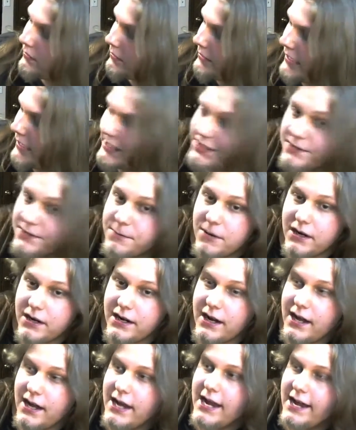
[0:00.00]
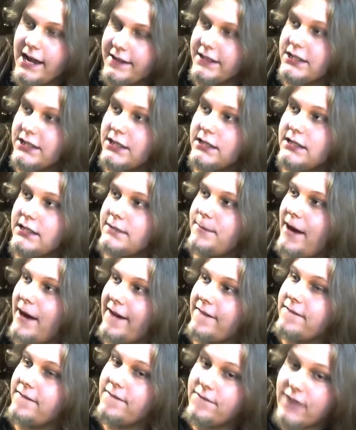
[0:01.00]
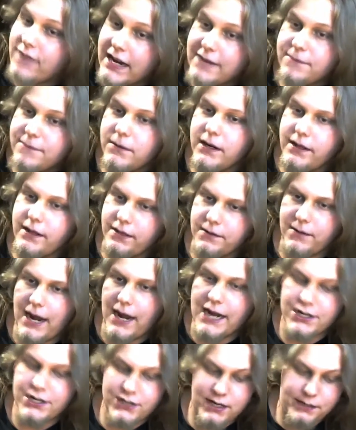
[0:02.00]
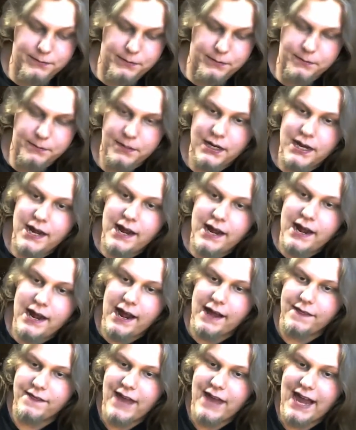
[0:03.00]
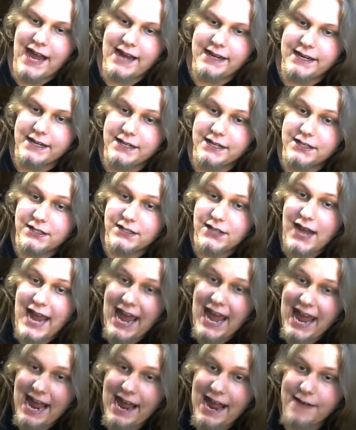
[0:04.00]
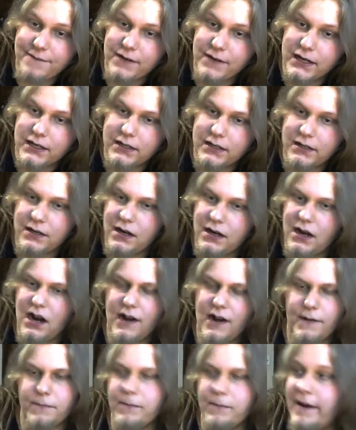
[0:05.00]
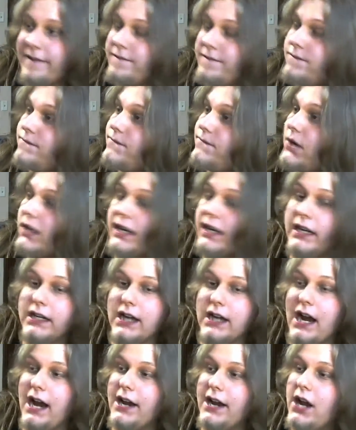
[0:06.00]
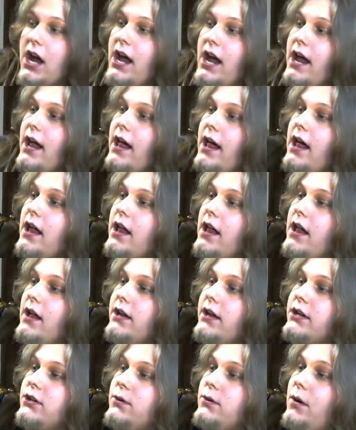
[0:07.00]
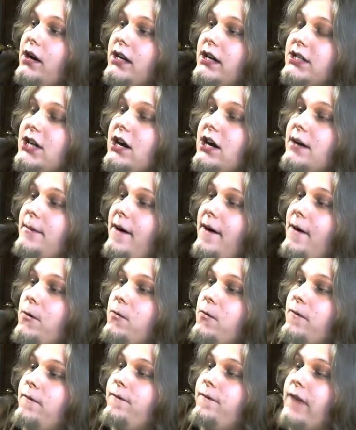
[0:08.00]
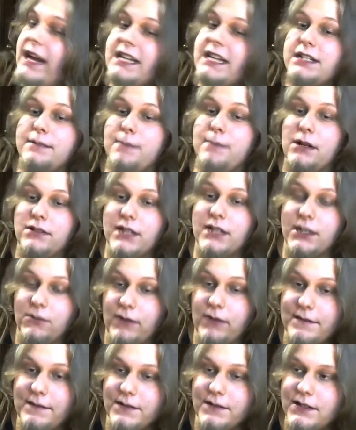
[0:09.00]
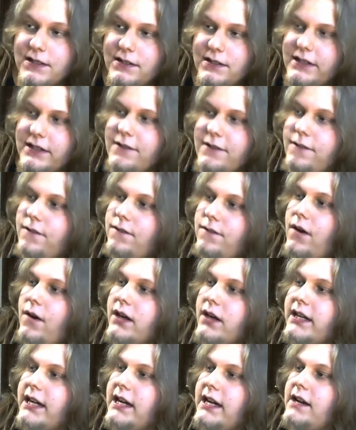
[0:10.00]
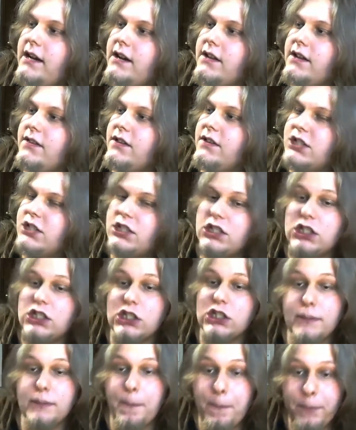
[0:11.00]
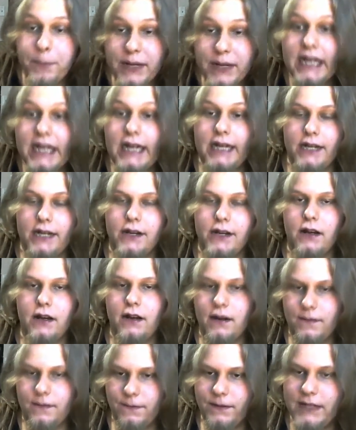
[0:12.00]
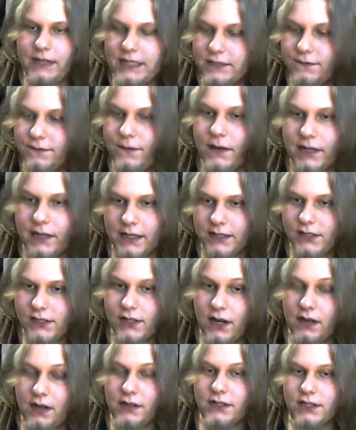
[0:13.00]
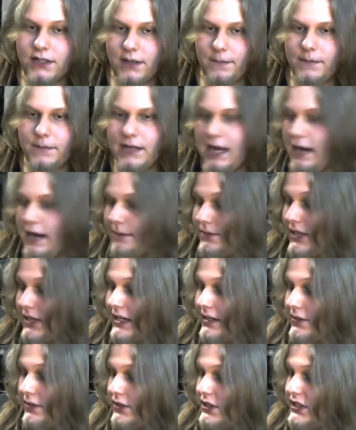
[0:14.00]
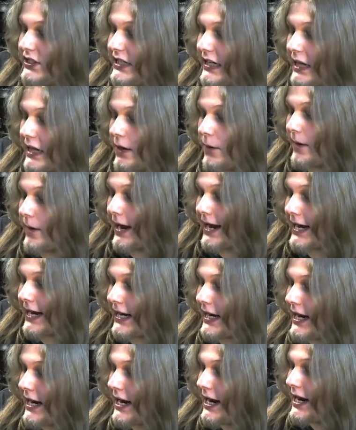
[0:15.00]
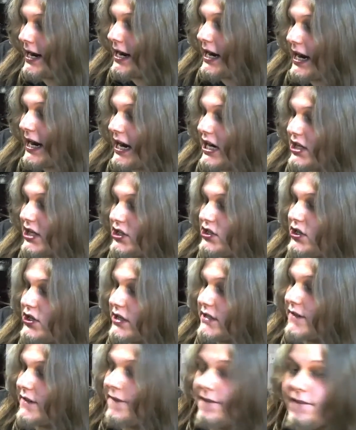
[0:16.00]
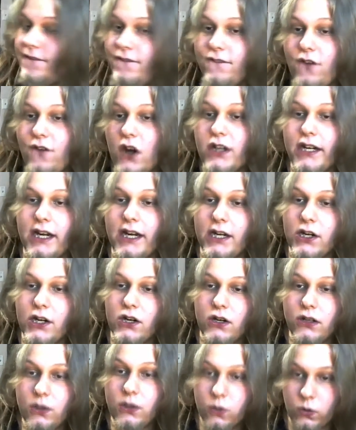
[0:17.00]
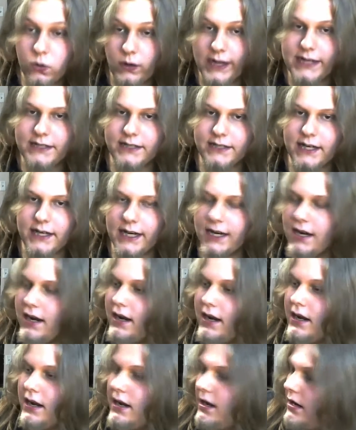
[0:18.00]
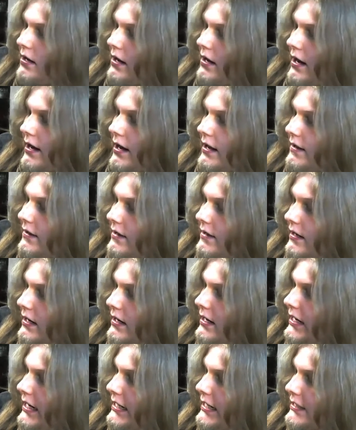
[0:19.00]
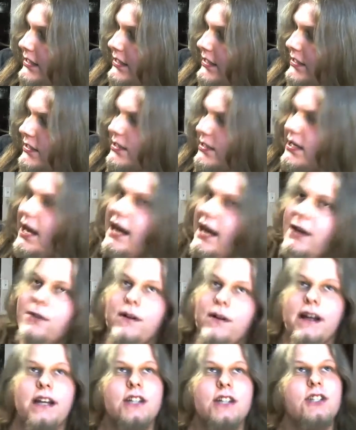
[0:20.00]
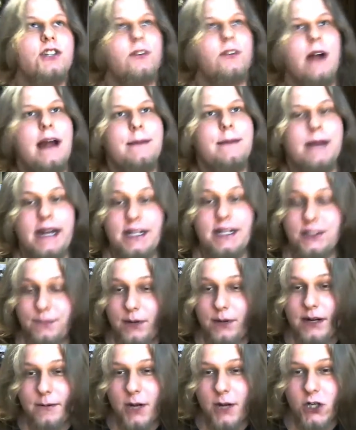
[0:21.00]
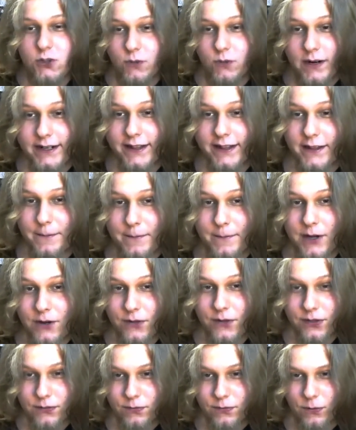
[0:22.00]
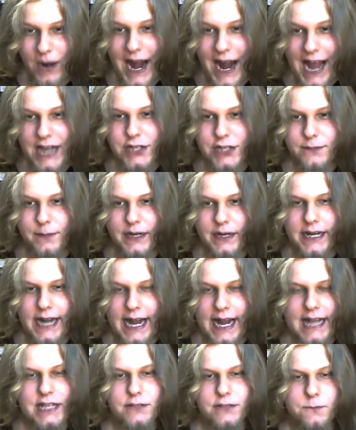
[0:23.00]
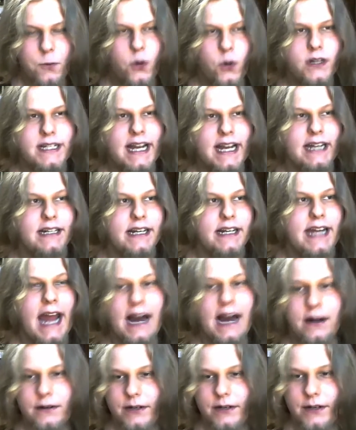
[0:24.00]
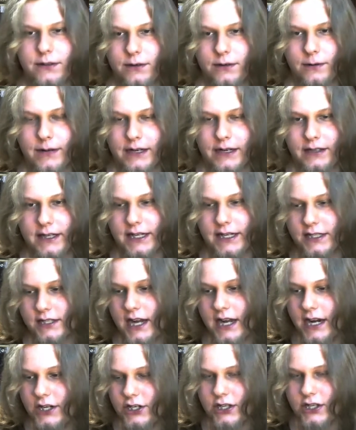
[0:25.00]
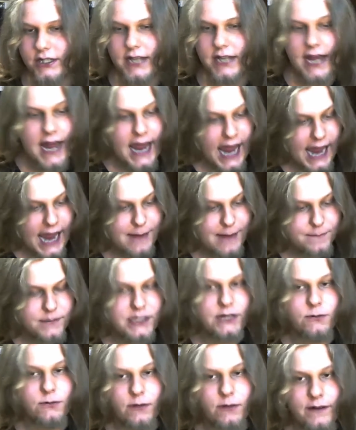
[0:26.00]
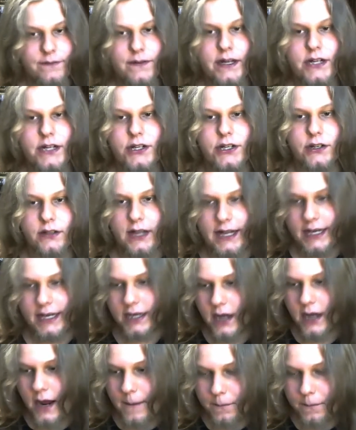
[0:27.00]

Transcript: next one, this is my favorite thrash album, and that is Havoc. My fucking god. You want to talk about face-melting riffs? The speed of these fucking songs sometimes. DOA is just fucking crazy. It's, how do I describe it? It's pretty much run-of-the-mill thrash, but it has more technicality thrown in. It's not just empty riffage and